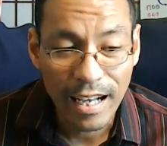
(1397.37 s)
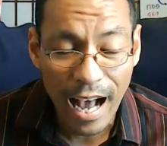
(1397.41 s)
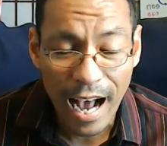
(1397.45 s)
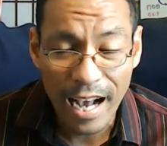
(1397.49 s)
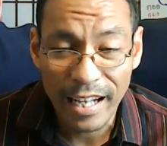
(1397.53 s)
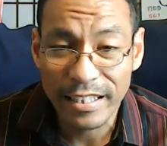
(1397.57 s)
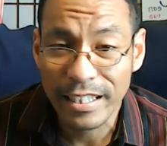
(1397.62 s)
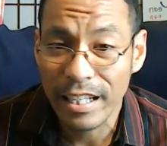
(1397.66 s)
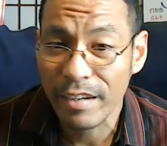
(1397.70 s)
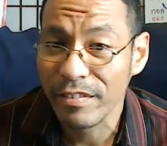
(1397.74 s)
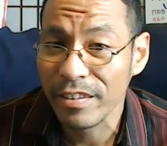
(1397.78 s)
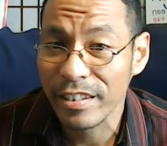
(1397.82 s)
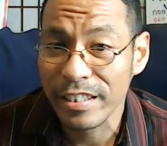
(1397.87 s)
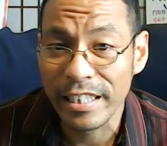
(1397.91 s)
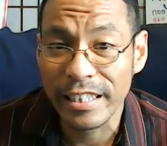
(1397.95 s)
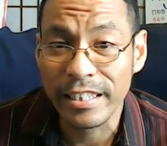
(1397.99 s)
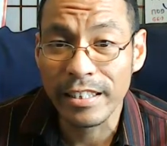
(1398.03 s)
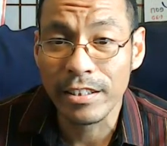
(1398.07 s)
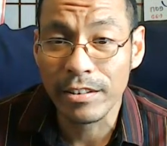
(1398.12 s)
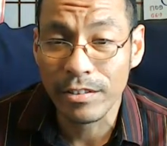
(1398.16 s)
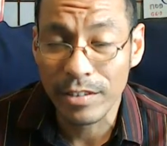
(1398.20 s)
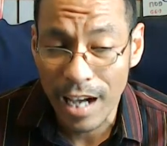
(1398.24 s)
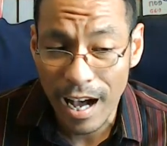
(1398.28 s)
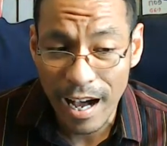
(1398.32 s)
I definitely
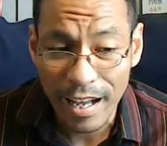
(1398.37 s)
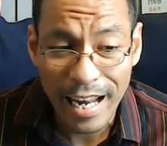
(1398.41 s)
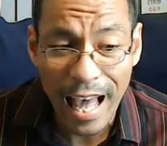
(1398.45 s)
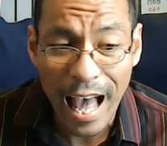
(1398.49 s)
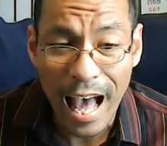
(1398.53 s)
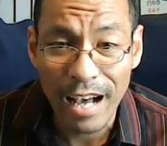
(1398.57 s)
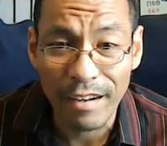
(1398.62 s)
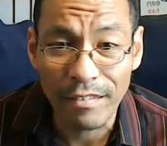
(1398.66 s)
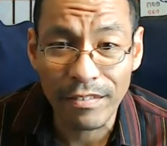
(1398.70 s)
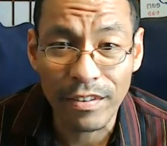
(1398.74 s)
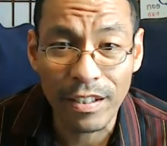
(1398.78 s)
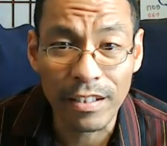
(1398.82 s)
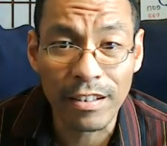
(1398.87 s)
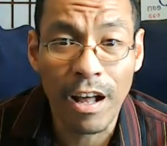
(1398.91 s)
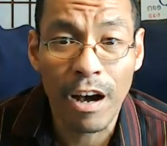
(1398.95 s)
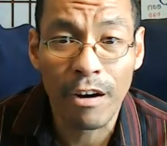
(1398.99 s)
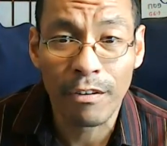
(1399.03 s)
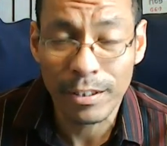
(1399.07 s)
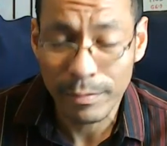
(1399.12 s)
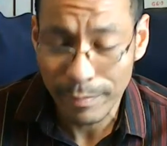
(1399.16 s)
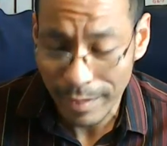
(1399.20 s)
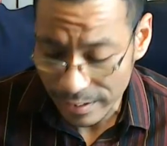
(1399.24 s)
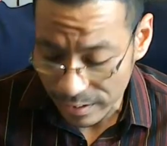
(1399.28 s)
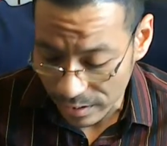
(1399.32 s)
do not have, along
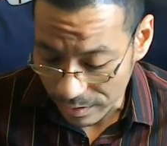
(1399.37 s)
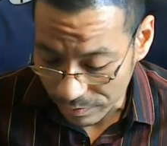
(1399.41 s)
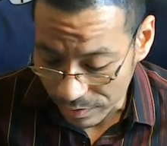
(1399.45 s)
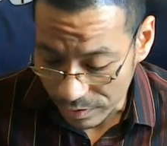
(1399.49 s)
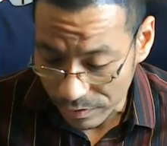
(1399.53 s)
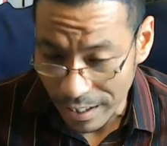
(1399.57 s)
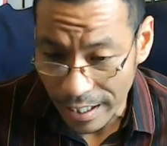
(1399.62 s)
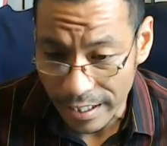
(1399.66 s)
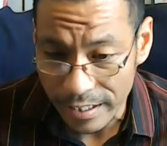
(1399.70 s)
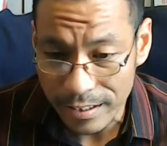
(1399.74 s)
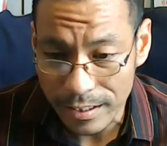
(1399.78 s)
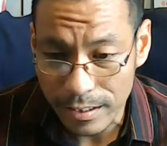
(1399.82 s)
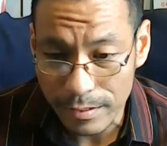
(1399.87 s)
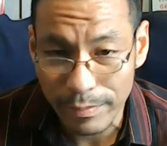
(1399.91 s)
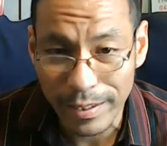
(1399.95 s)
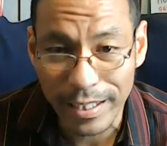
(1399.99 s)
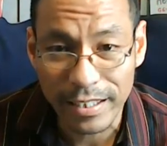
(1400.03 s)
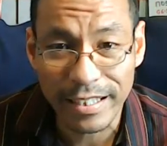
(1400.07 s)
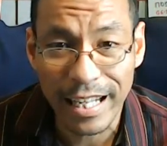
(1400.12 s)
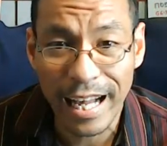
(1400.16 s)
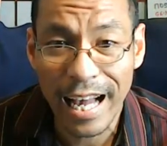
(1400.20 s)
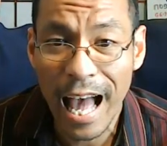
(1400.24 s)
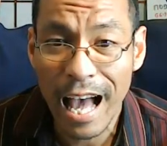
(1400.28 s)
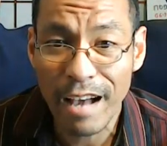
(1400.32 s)
with my civil rights,
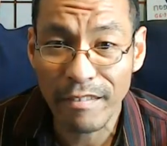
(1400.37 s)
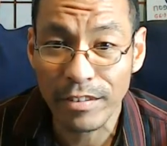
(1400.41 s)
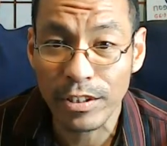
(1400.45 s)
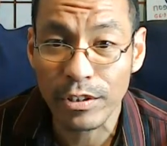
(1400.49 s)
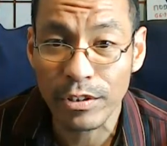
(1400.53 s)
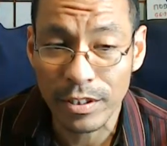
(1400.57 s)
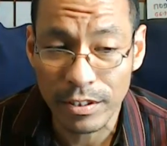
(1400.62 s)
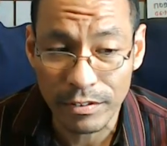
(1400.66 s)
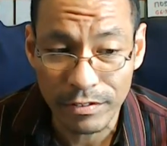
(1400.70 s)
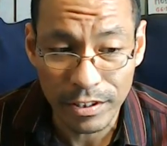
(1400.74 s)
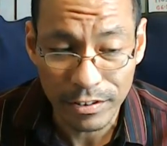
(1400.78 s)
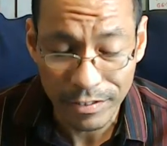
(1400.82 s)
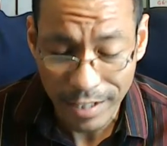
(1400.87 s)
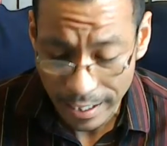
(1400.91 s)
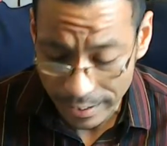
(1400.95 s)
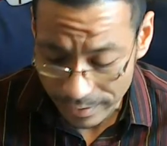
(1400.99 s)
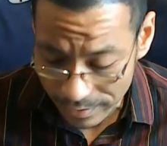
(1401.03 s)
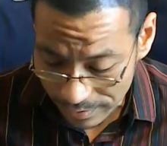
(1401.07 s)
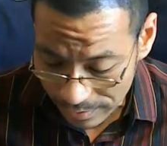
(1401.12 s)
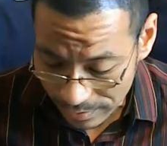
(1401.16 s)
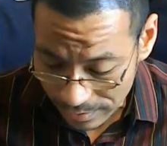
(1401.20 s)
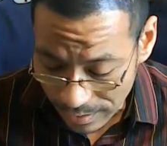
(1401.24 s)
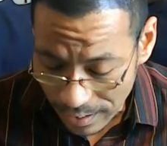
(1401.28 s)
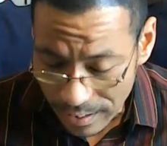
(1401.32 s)
because I have no civil
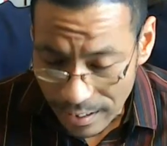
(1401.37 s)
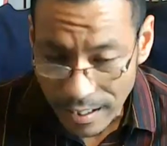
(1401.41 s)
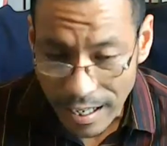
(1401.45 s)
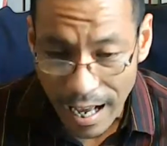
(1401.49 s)
rights.